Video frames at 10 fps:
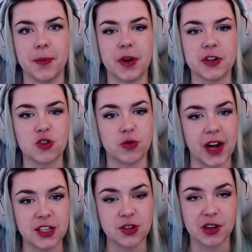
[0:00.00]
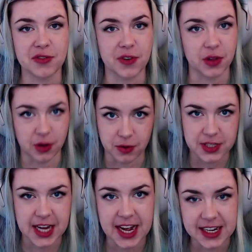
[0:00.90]
Try to look for
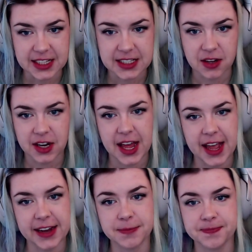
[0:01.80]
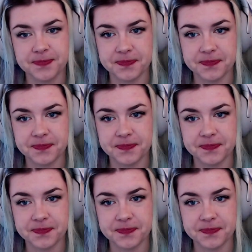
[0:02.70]
those guides online.